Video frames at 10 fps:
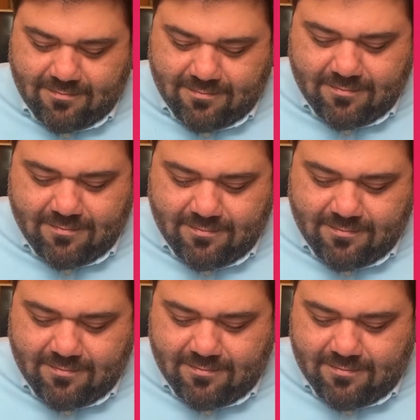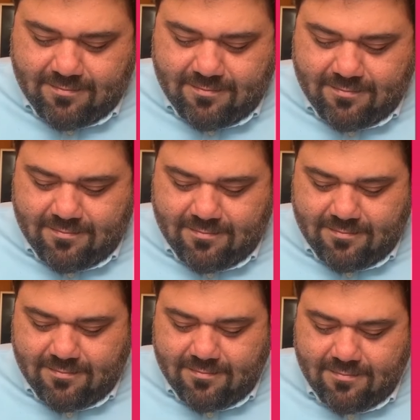
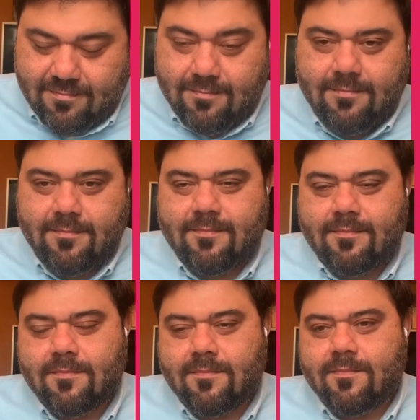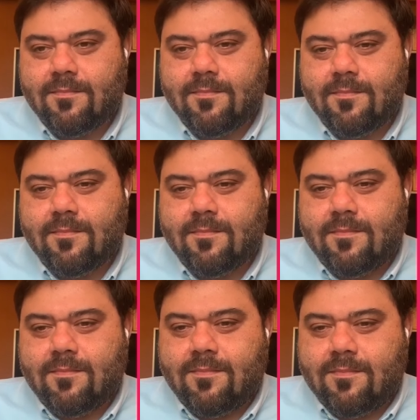
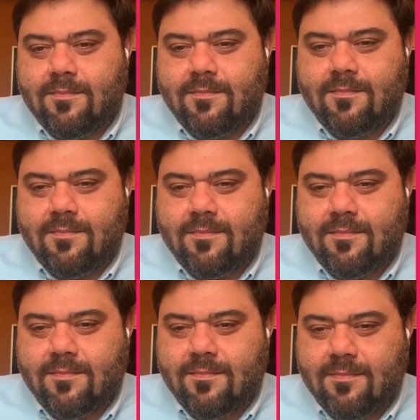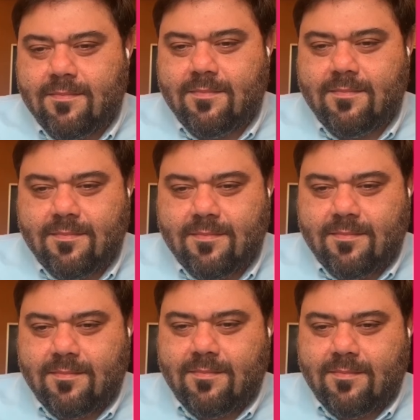
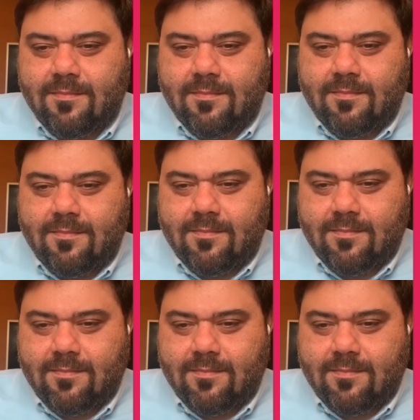(silent)